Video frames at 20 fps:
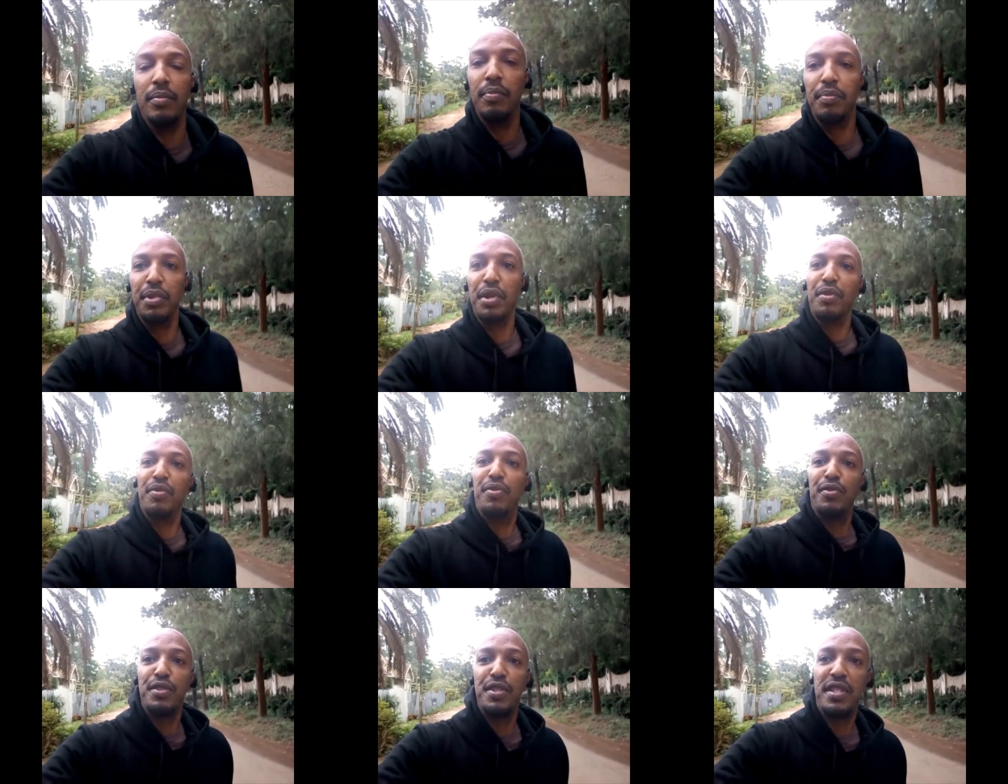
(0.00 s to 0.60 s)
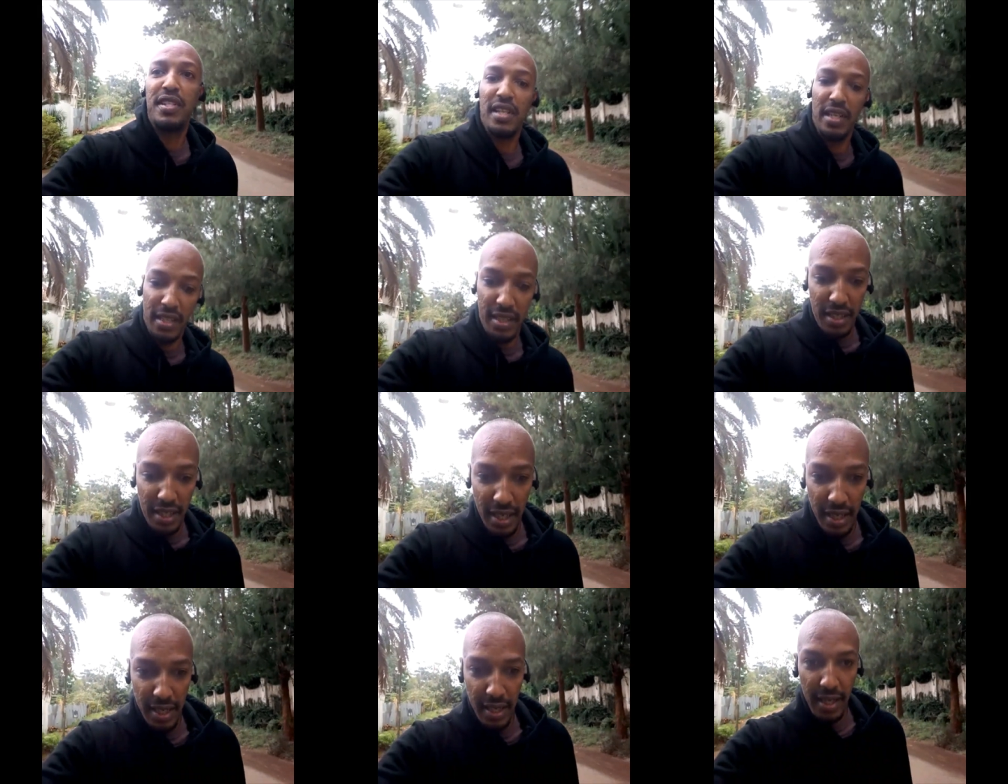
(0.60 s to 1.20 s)
Beautiful
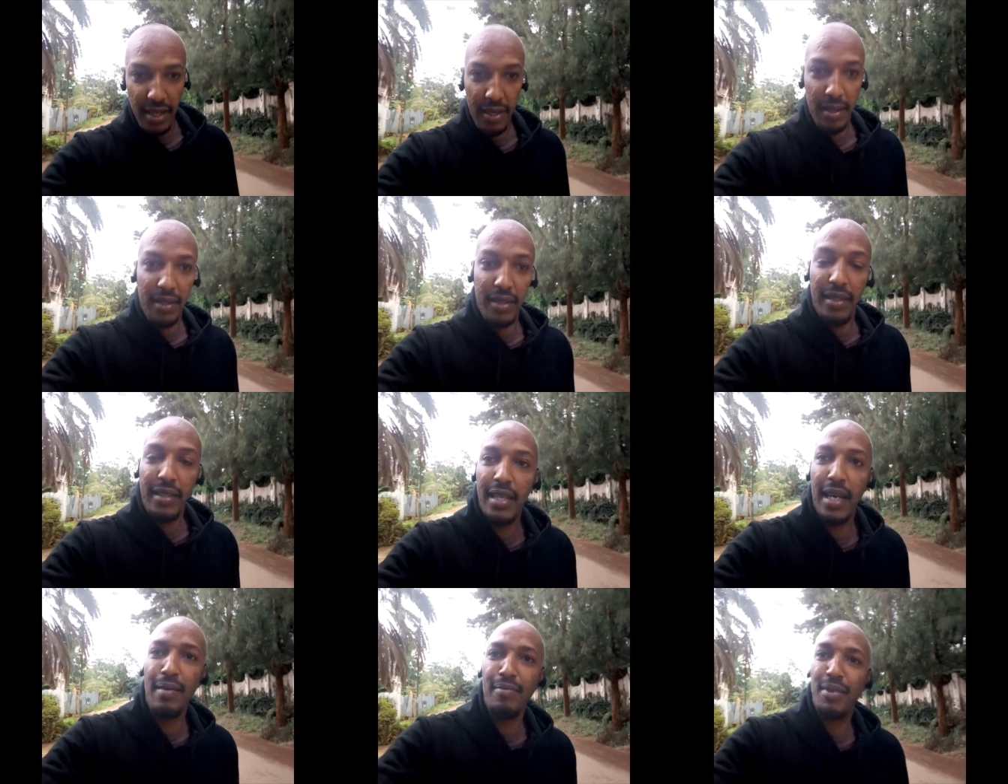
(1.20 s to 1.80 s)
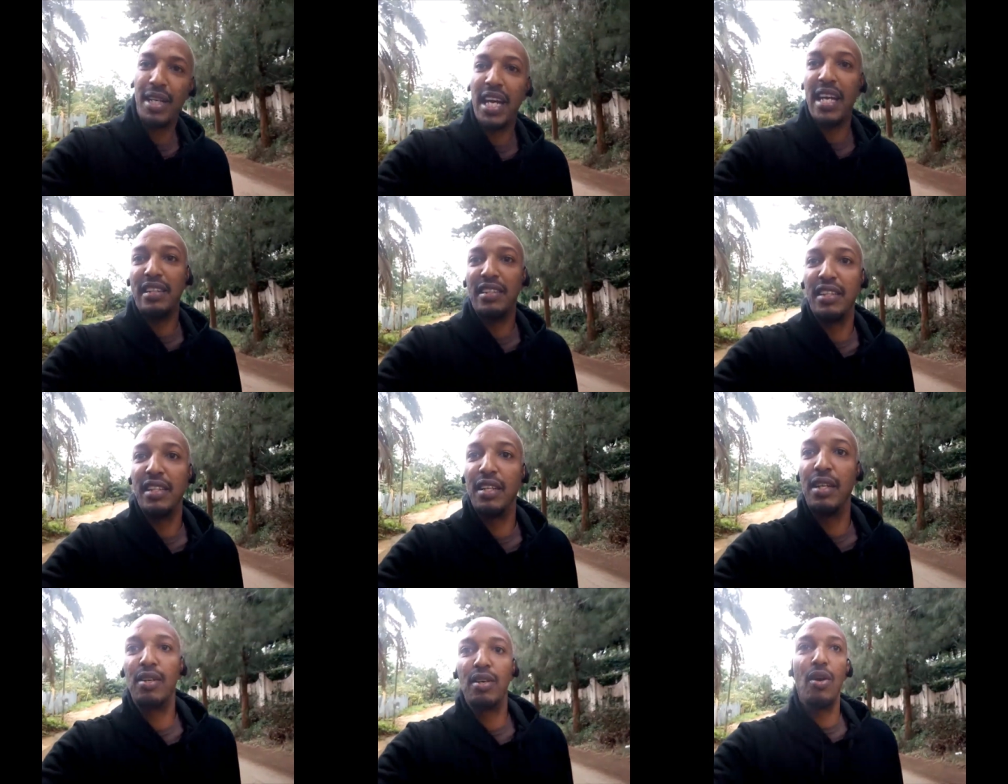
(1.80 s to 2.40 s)
Sunday. I think I'm
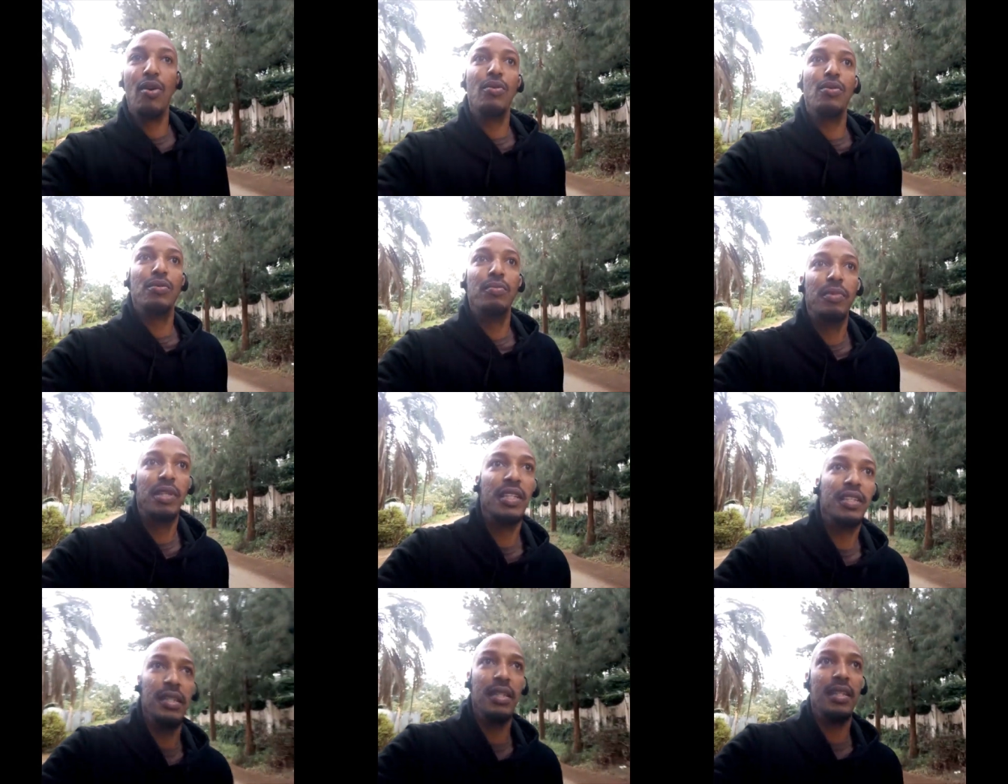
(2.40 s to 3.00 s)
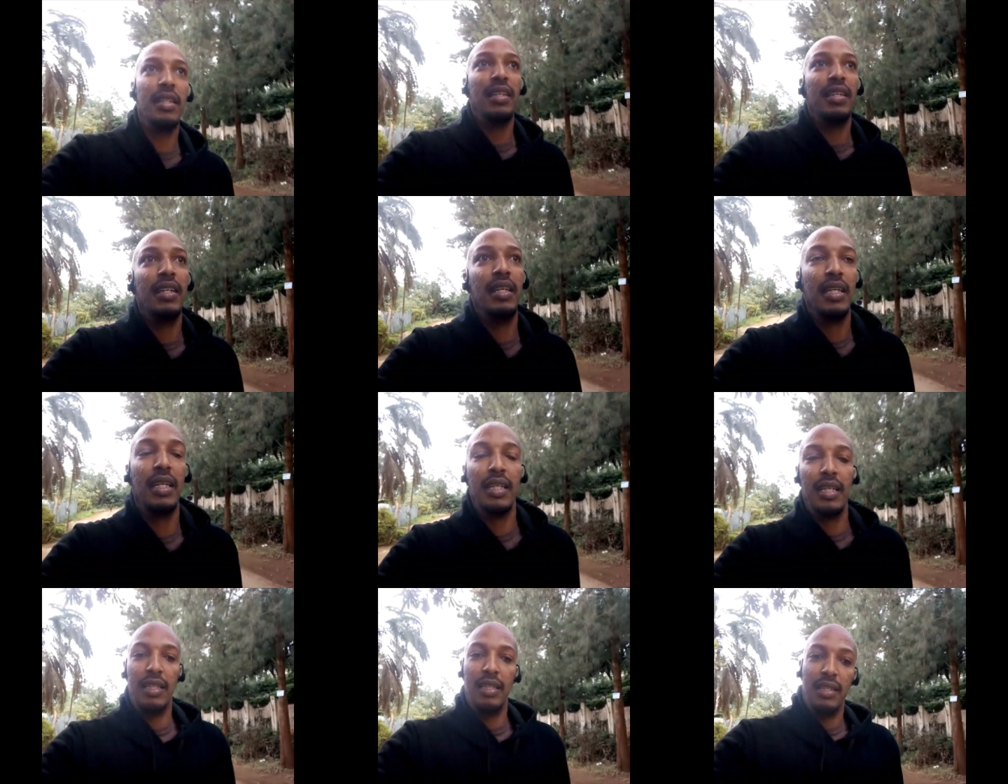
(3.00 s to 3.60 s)
catching a cold, but
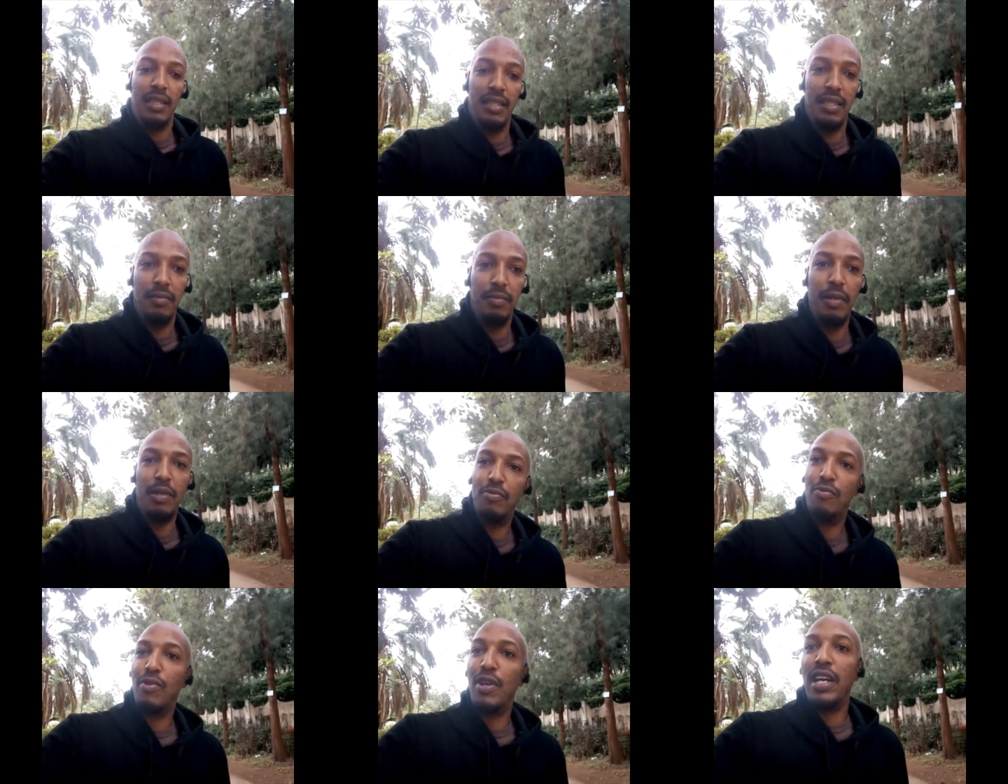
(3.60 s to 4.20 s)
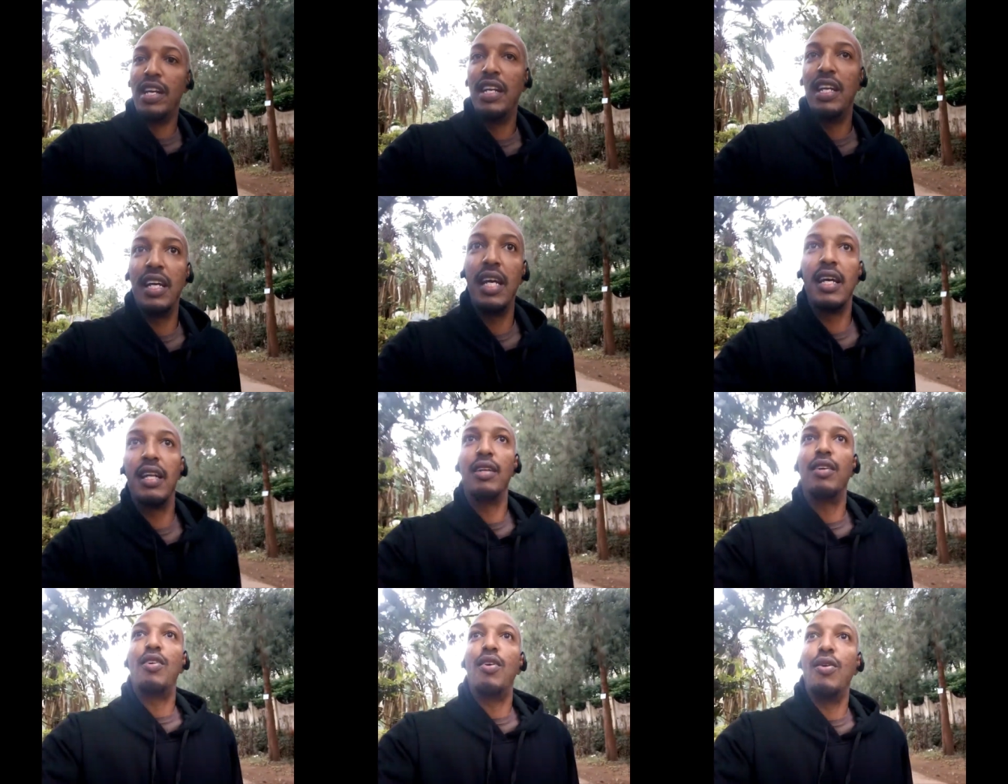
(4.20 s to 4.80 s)
it's been raining
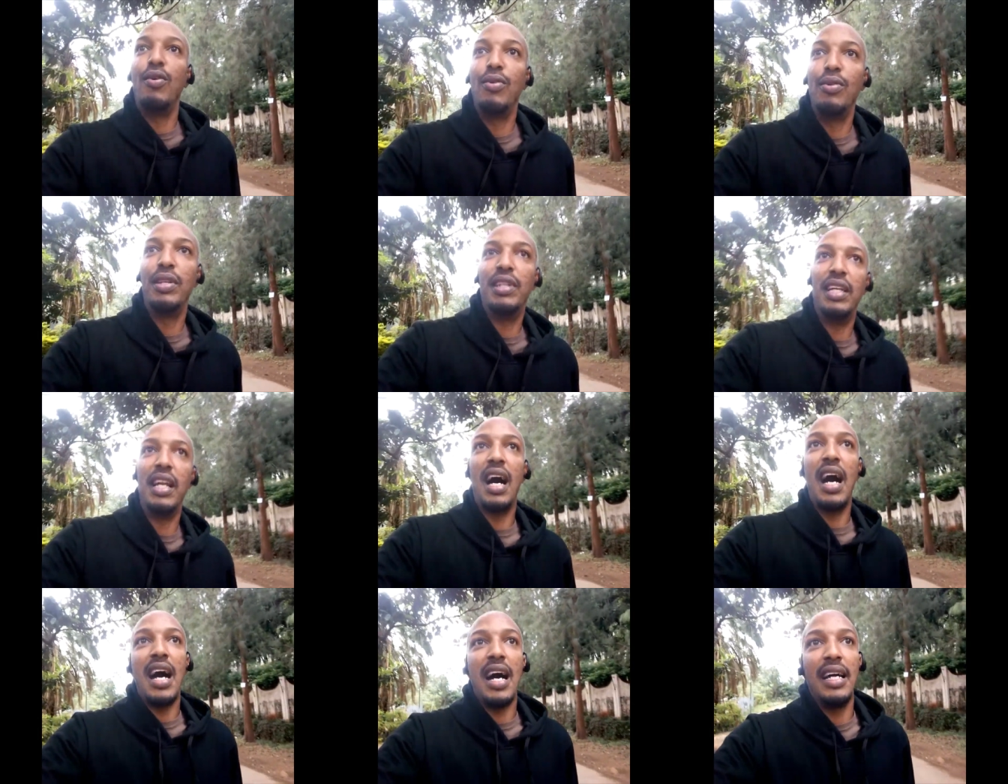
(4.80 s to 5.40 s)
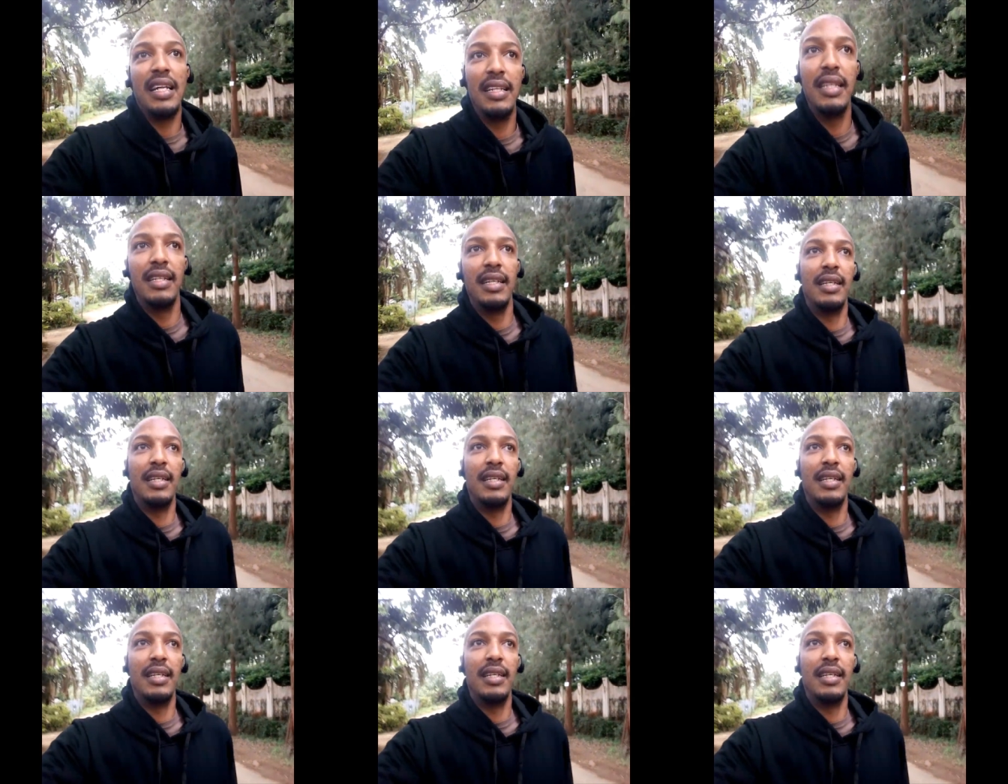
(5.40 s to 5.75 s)
and cold and hot